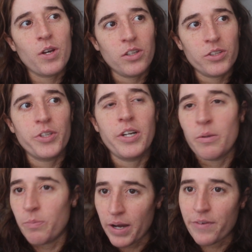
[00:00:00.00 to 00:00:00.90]

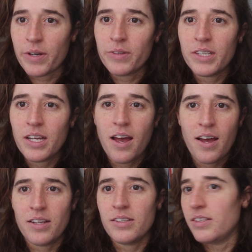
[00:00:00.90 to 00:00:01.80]
cultural background
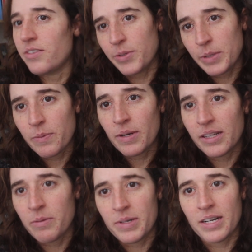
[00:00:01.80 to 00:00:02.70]
as Robin
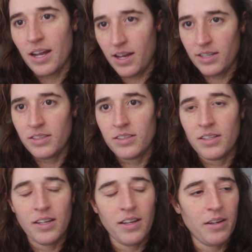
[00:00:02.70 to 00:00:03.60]
Wall Kimmerer
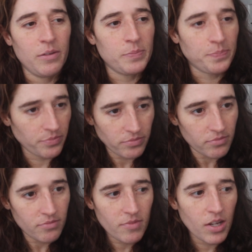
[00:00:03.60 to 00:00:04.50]
has
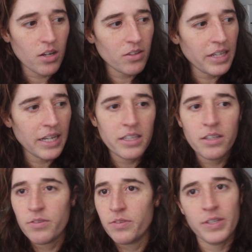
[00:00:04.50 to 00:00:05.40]
on
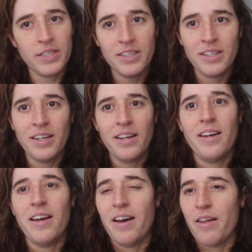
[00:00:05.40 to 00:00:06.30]
native
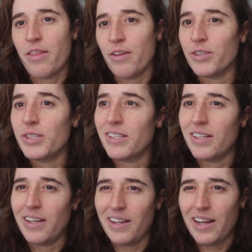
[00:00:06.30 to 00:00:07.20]
thoughts
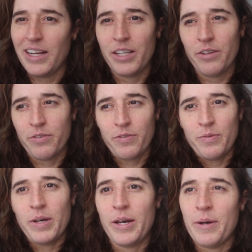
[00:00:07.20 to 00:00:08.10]
and
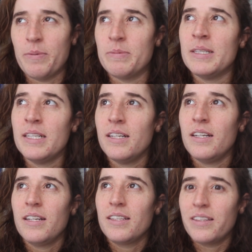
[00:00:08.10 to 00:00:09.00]
native
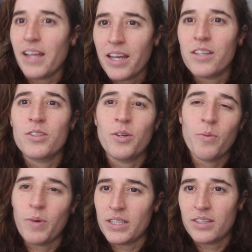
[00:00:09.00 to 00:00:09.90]
takes
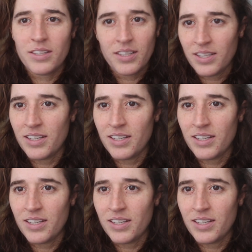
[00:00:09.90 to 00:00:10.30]
on what